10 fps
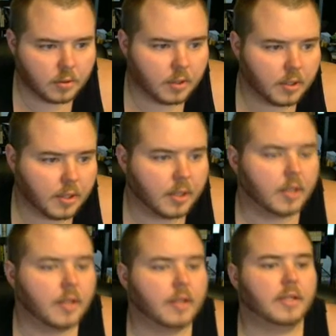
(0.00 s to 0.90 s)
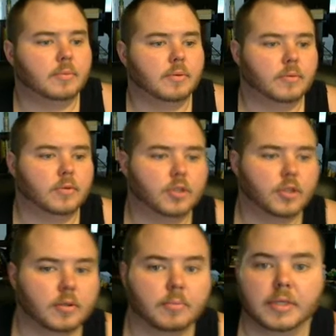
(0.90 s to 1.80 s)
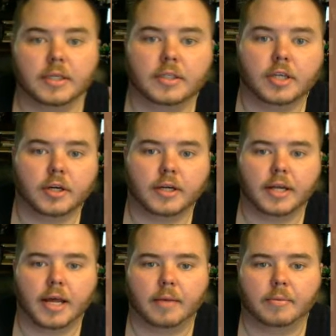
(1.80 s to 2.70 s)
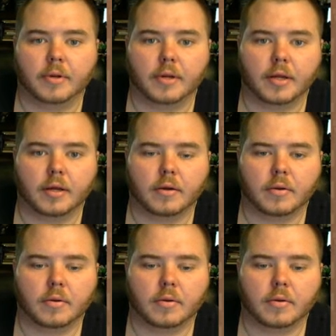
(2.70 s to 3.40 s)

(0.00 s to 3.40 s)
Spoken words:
And these people should be turning happy now.